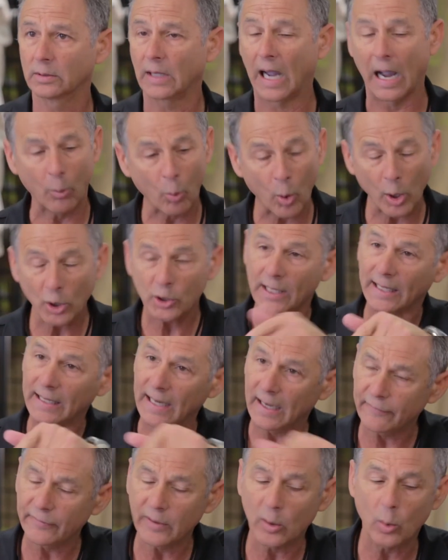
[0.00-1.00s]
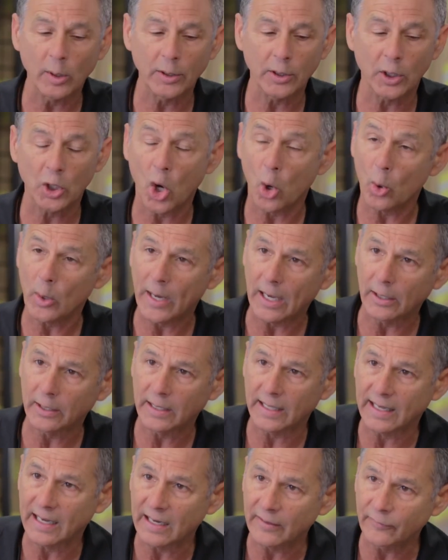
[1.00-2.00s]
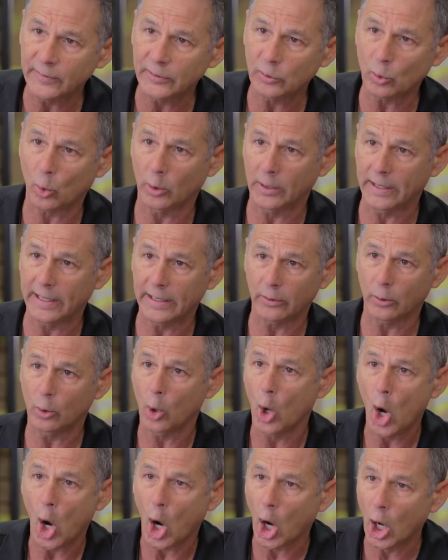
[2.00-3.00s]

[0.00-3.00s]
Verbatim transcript: I want and everyone to go down to every tornado